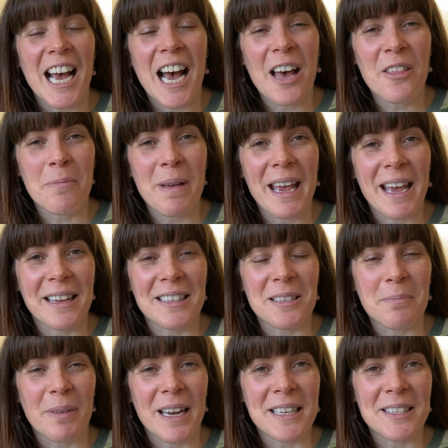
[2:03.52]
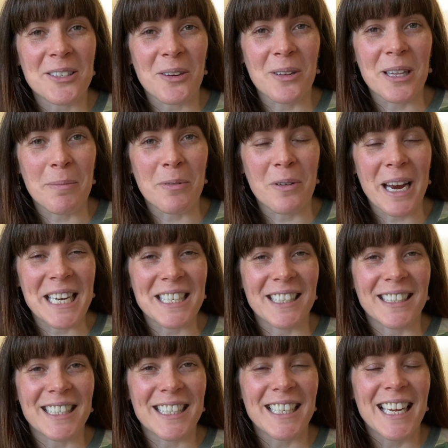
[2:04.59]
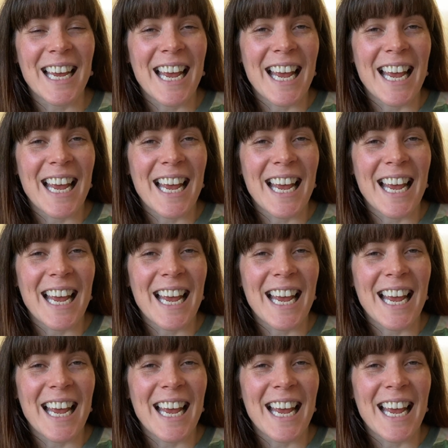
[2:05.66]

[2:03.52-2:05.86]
Arthur pants by Sew Liberated.